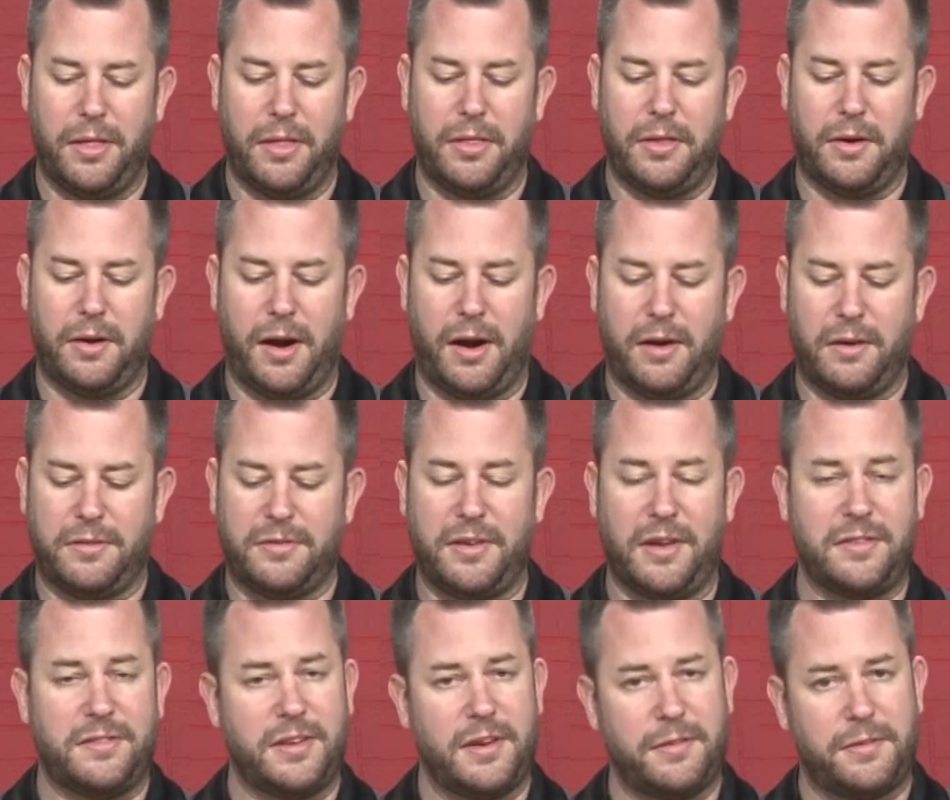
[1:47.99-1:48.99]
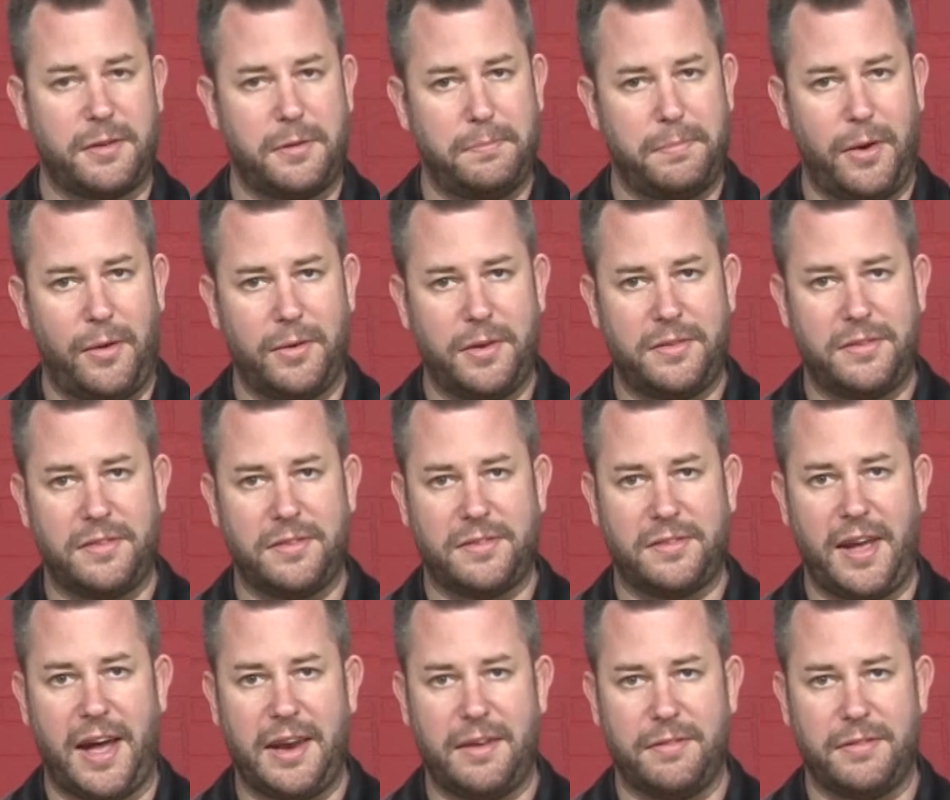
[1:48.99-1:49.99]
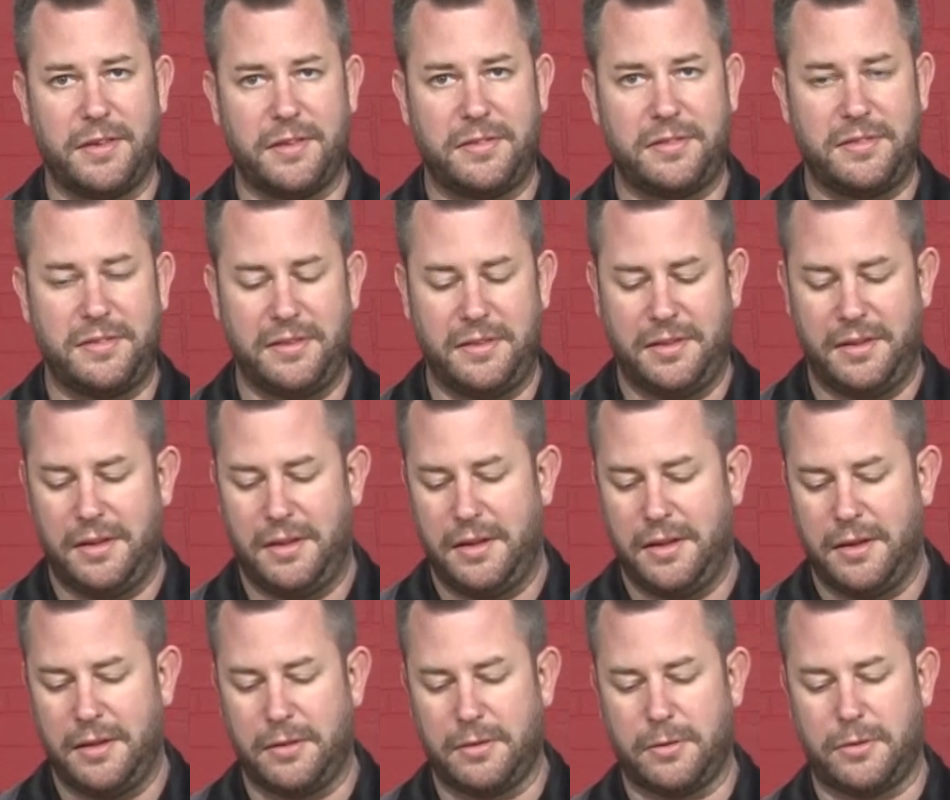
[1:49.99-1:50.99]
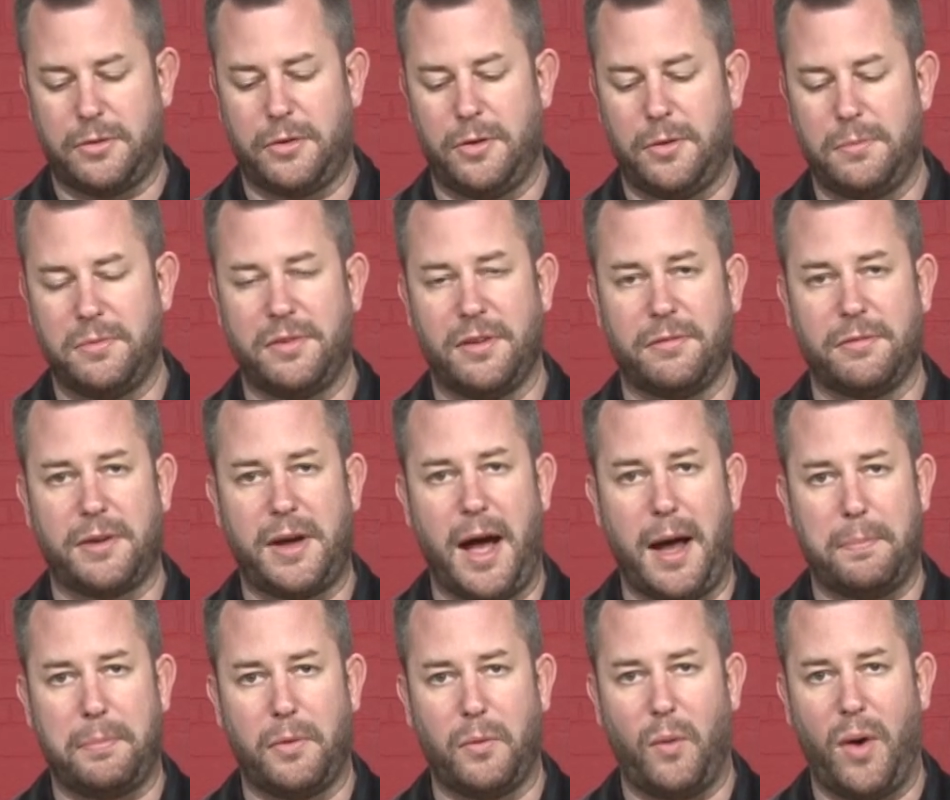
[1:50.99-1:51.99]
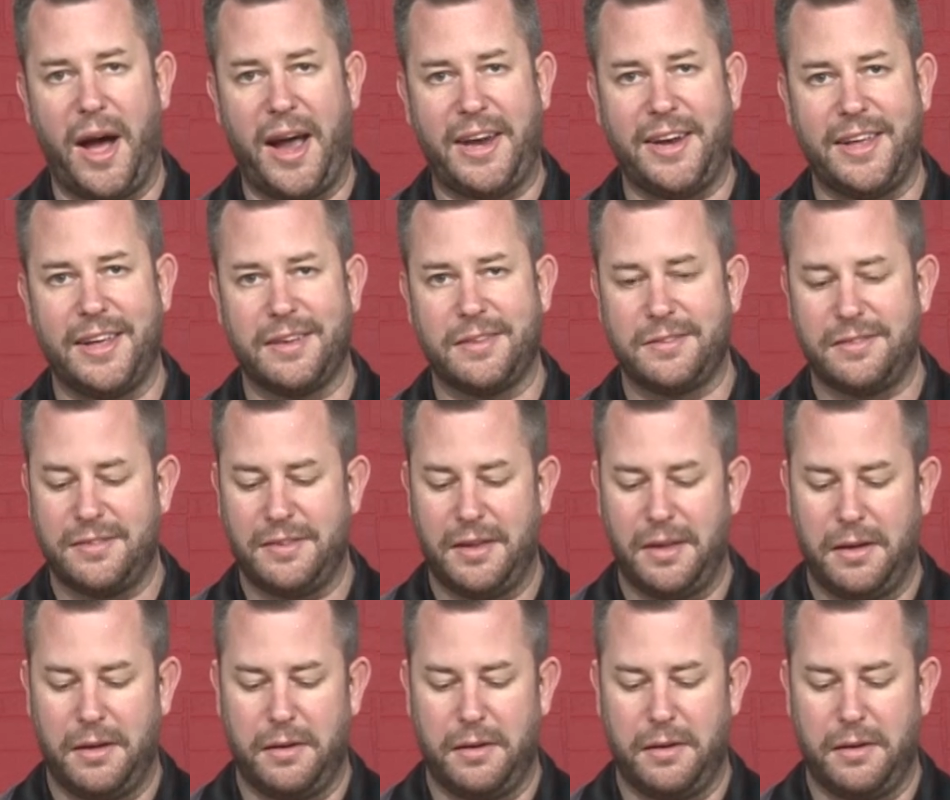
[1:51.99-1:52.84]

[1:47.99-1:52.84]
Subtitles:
there are sensitive components inside of this in terms of copper windings,